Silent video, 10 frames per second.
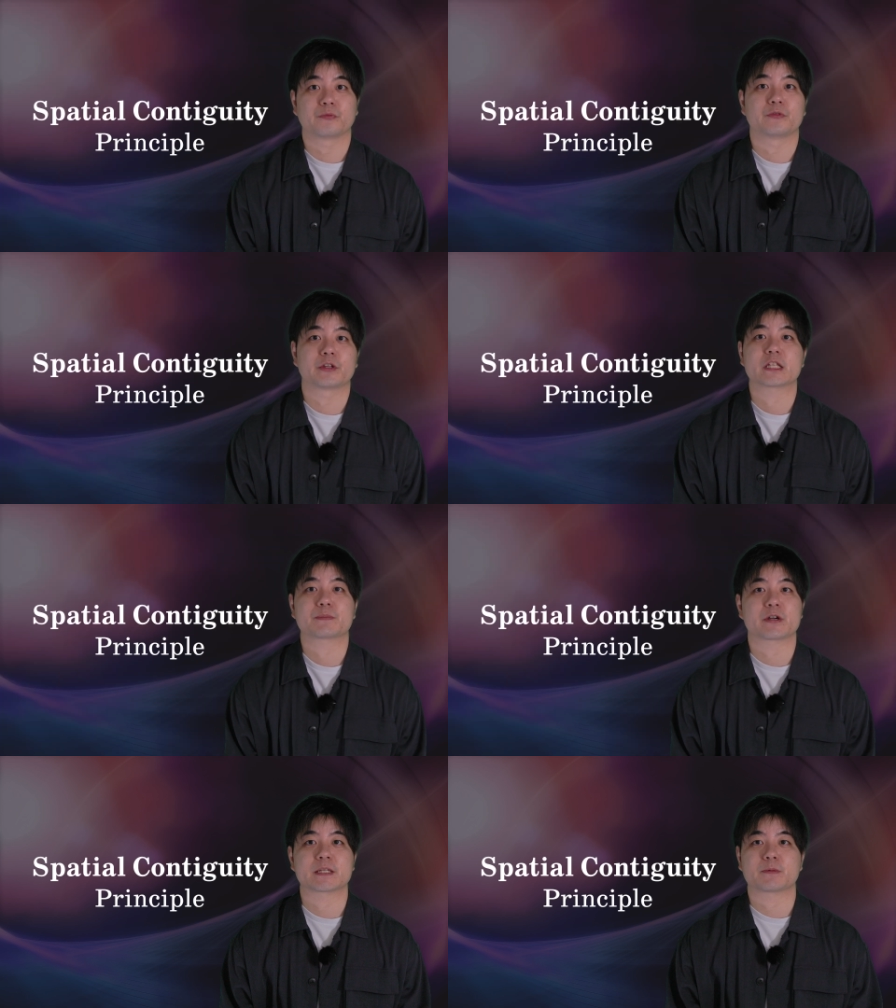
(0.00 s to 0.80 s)
This
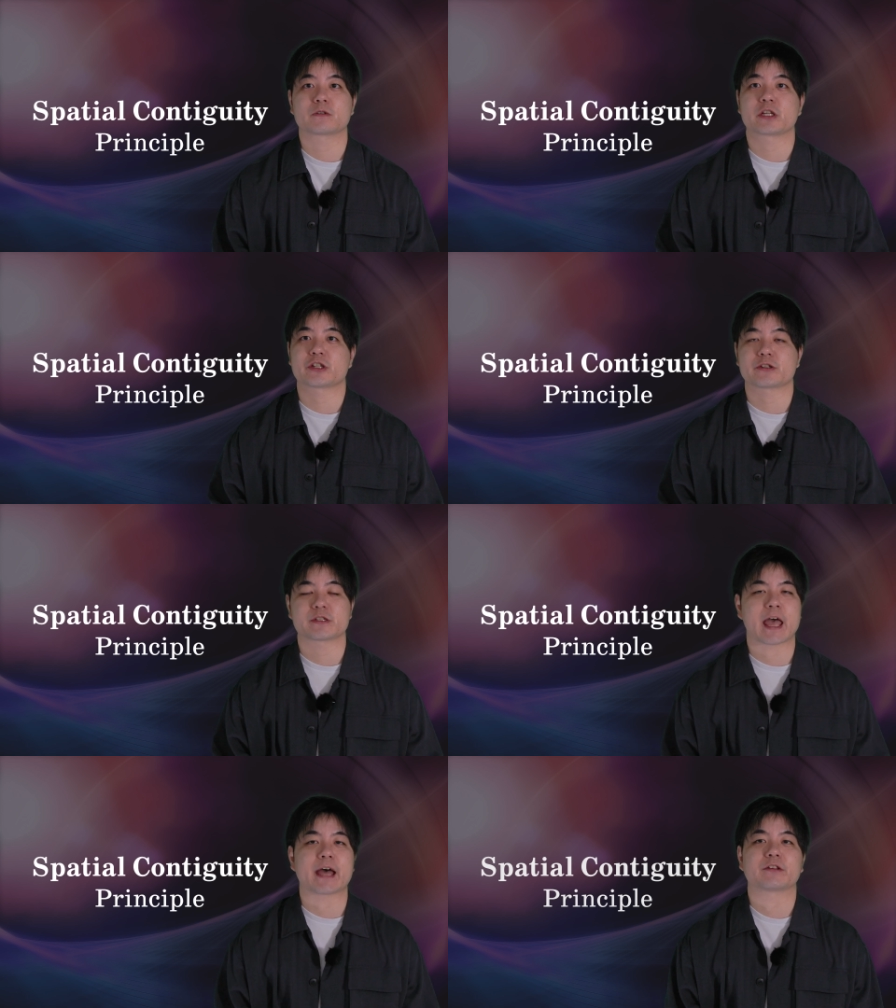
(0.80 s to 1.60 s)
principle
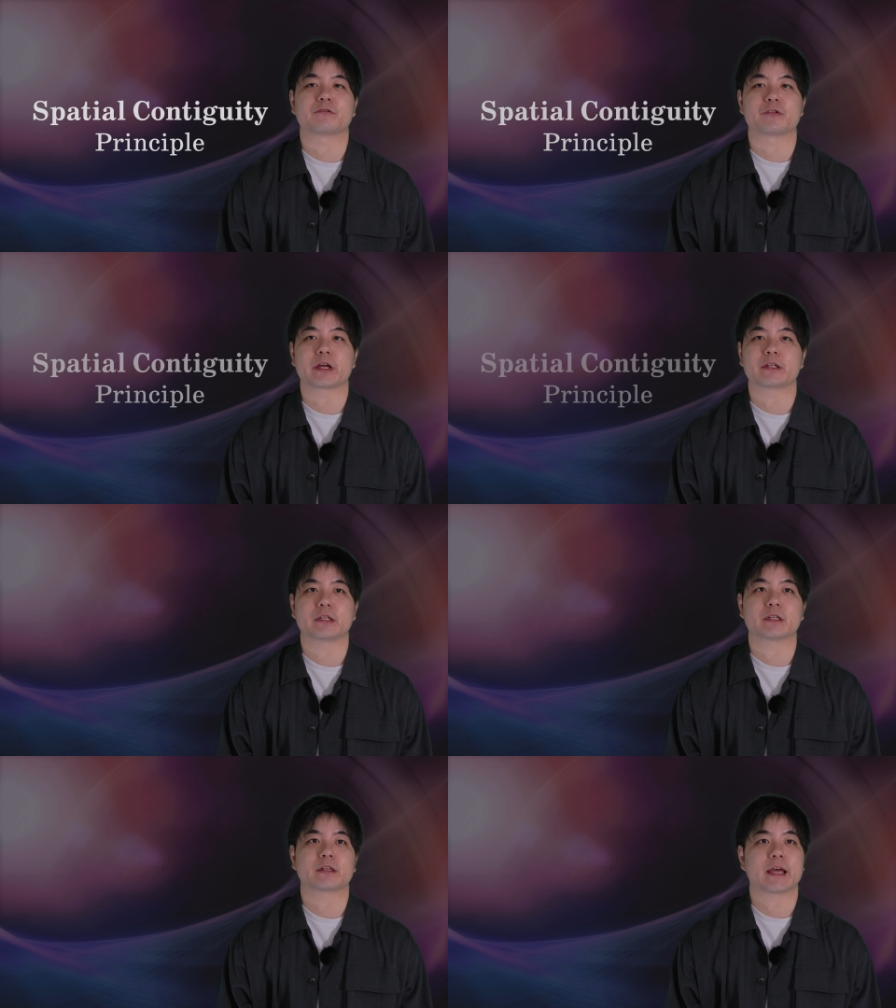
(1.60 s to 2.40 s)
suggests that
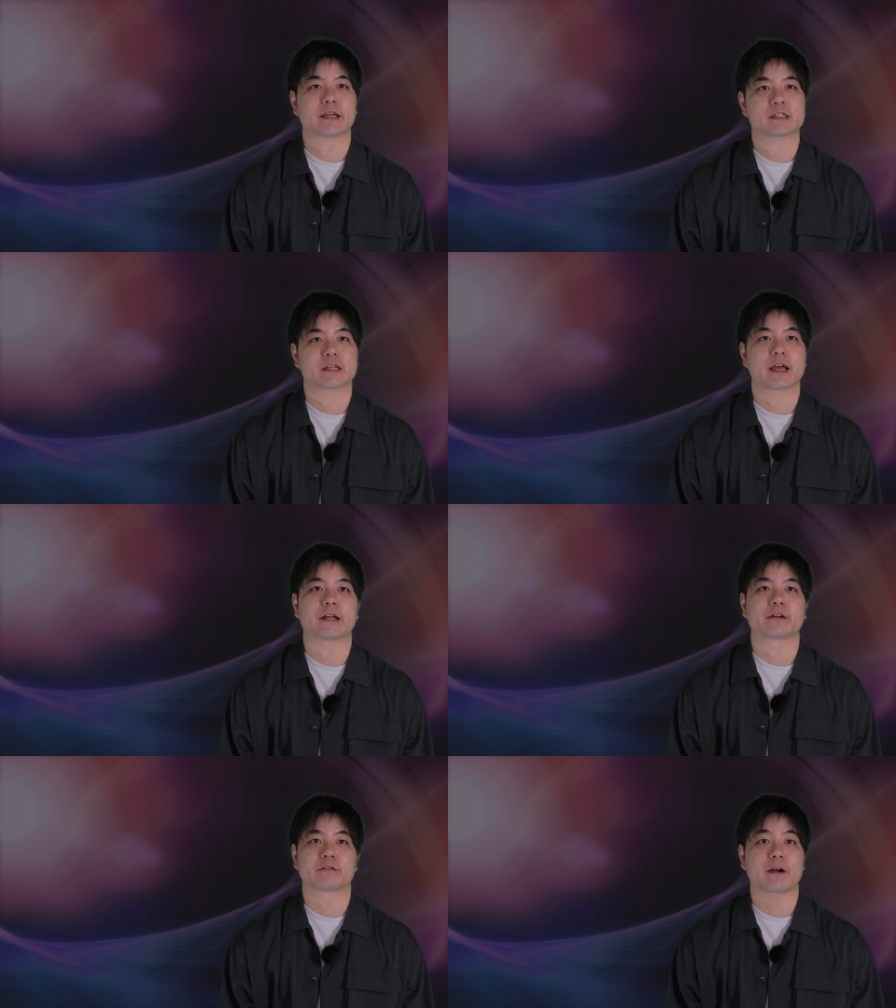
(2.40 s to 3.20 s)
related text
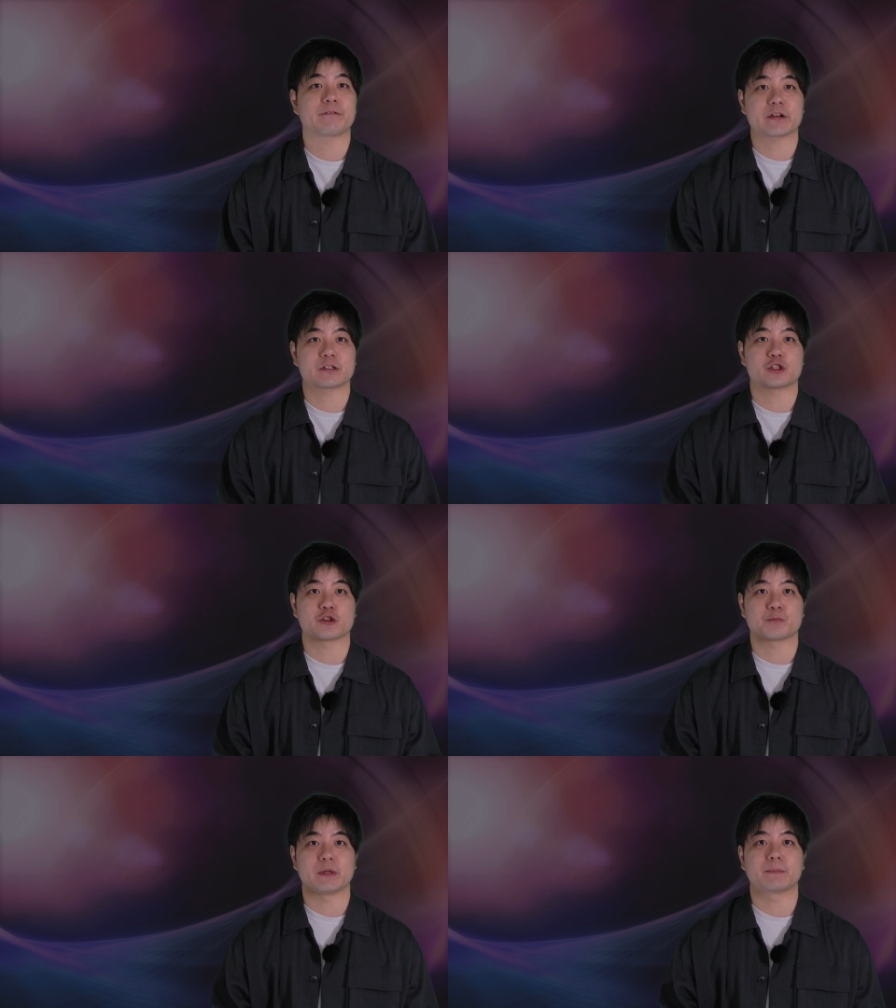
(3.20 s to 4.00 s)
and graphics
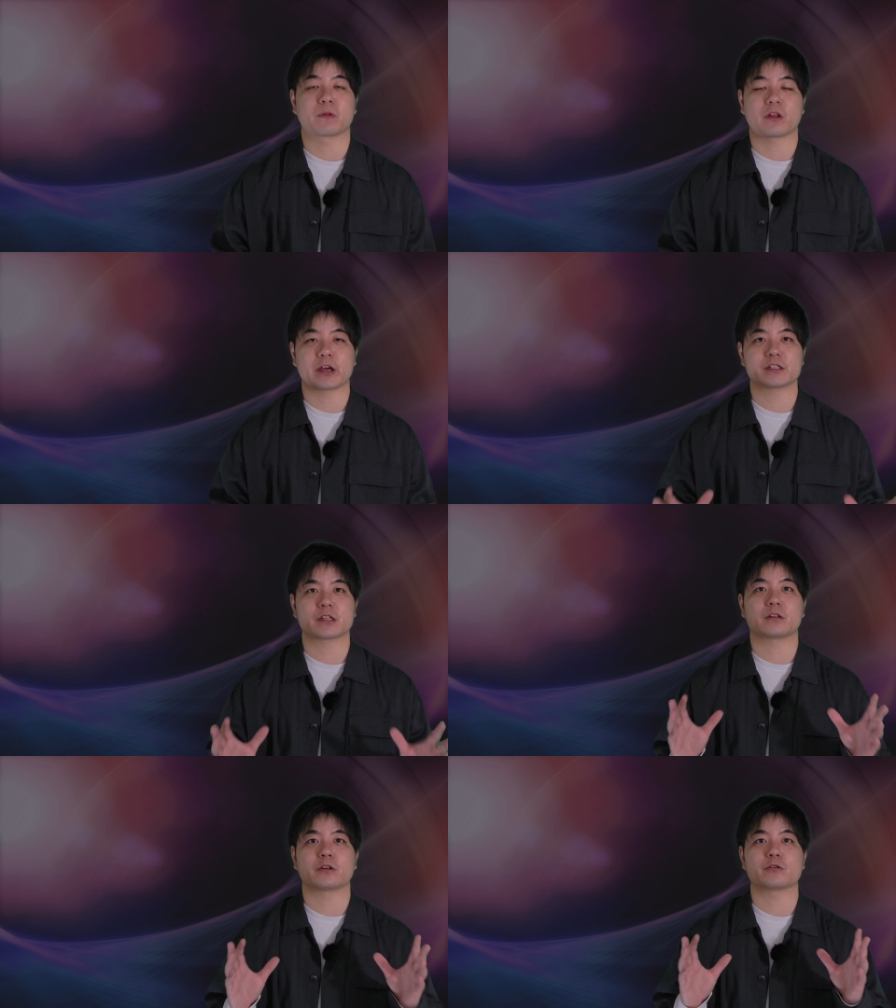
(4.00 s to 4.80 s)
should be
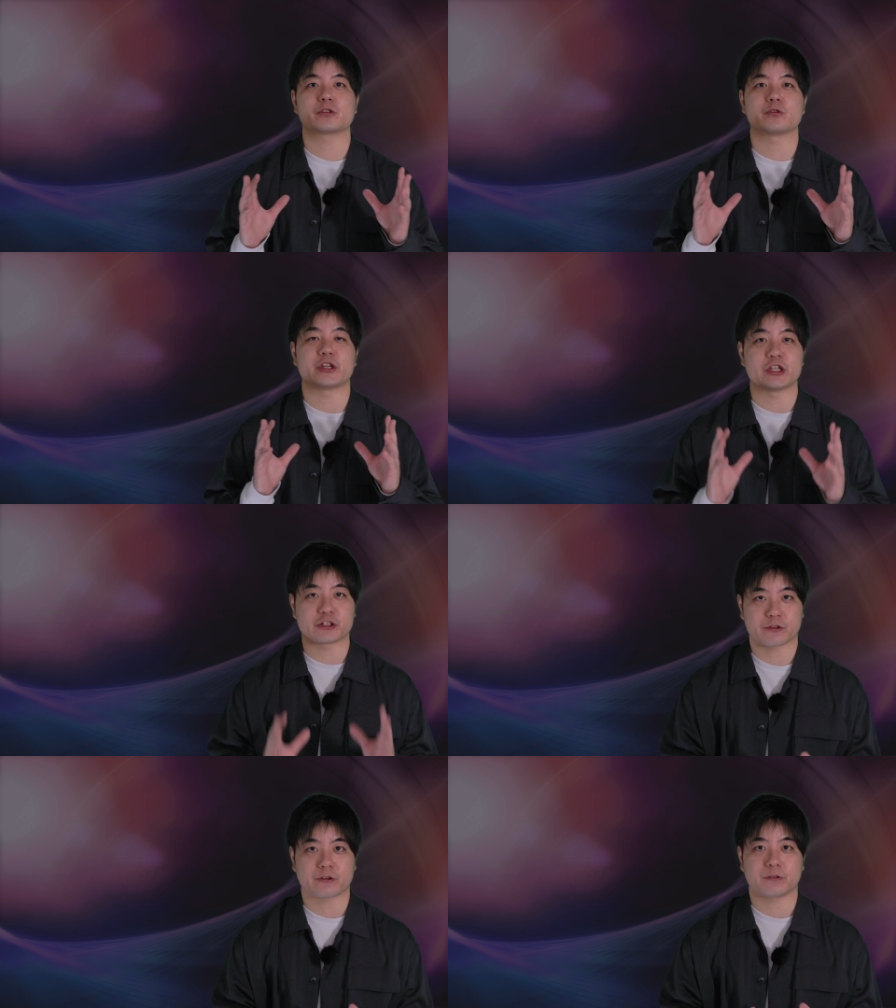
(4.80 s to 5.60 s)
placed close to
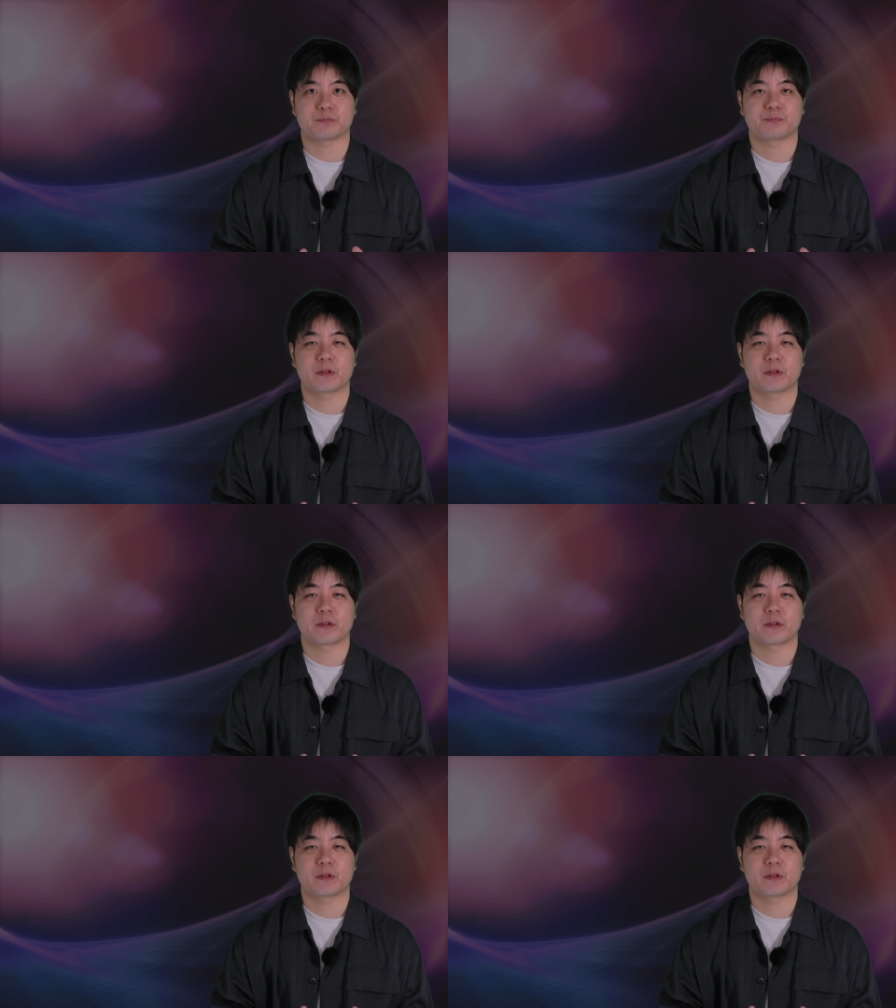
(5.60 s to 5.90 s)
each other.